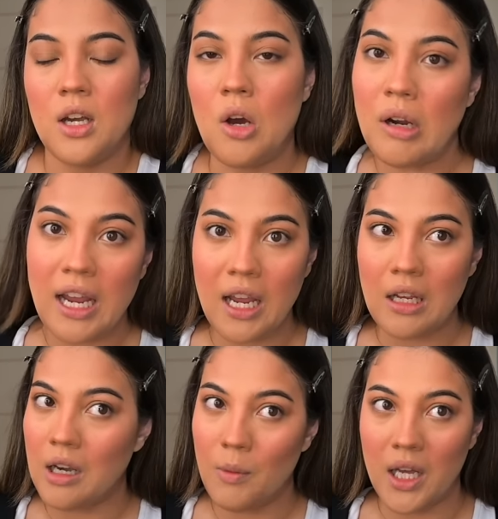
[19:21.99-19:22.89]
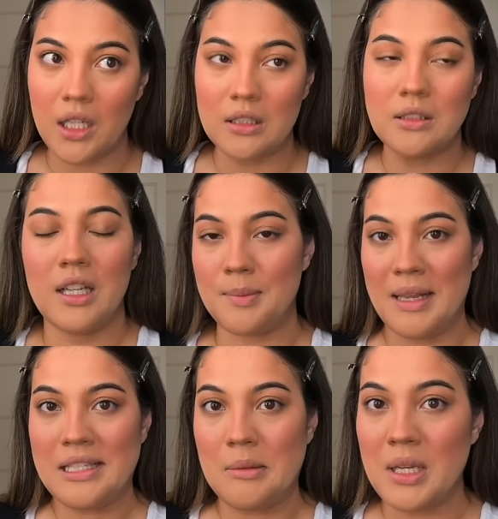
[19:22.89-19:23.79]
okay, well, it's
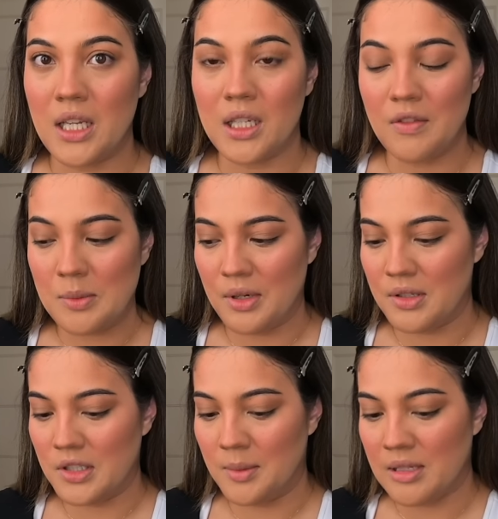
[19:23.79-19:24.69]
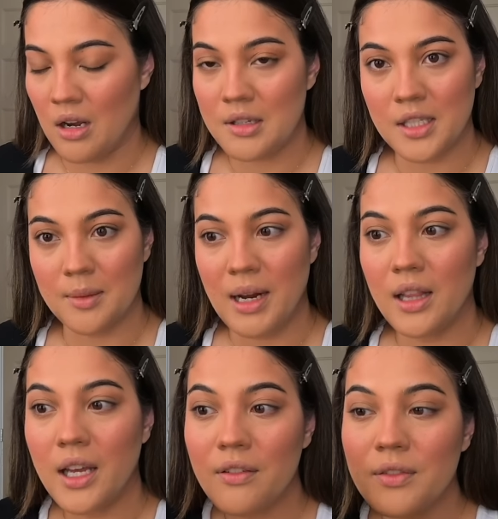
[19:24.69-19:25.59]
meant to be if this person's gonna be toxic in my life.